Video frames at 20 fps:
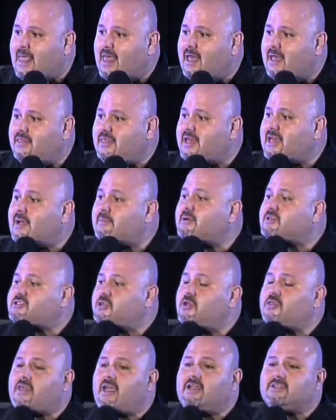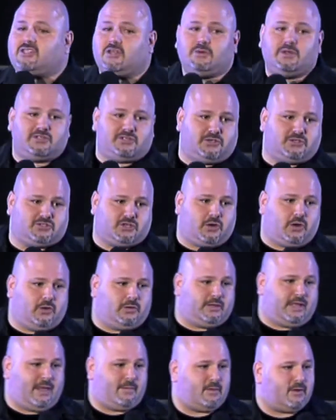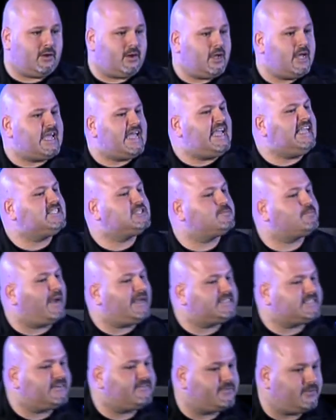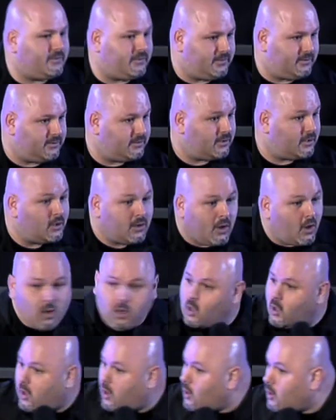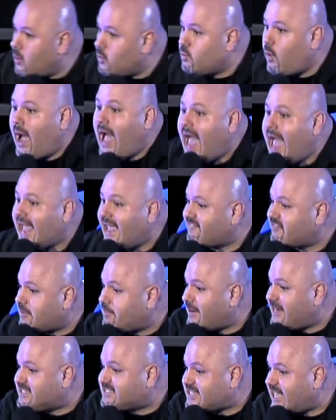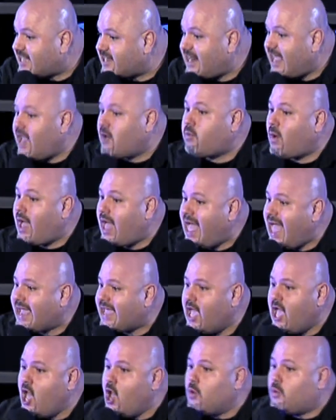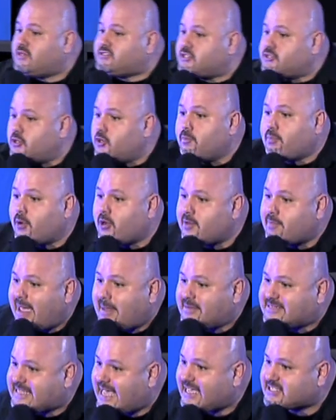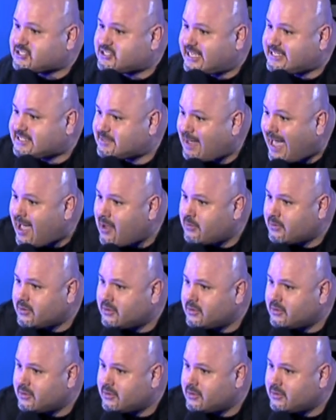The number two thing to induce our own labor eat spicy food. Why? Everybody's shaking their head. Why? What's it do? Burn a baby's ass and chase him out?